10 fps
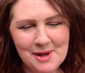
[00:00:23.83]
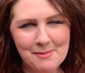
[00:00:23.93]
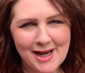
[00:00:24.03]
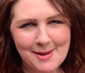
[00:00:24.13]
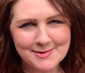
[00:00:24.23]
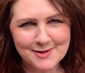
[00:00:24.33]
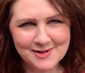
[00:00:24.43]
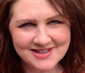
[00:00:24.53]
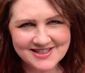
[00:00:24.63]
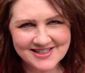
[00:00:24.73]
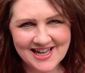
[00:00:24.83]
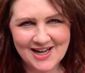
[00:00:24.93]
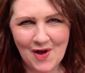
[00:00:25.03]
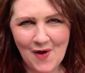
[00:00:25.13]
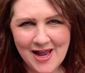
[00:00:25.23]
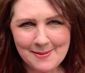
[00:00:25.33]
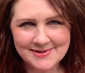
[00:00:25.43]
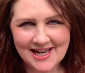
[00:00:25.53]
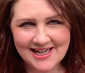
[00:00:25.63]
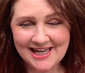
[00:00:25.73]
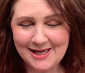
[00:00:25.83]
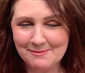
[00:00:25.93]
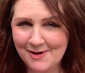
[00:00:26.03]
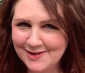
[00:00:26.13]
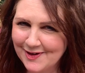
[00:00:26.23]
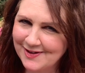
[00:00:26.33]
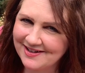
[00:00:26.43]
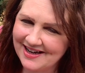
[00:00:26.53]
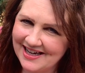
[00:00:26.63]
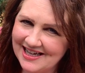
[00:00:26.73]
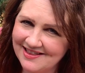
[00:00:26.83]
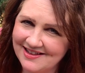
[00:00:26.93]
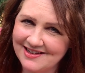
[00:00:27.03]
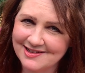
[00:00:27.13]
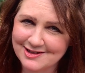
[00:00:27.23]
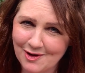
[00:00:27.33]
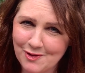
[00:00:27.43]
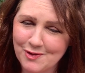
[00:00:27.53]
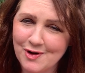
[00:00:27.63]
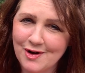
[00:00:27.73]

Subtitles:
My name's Kristen and I am taking my turn today in the So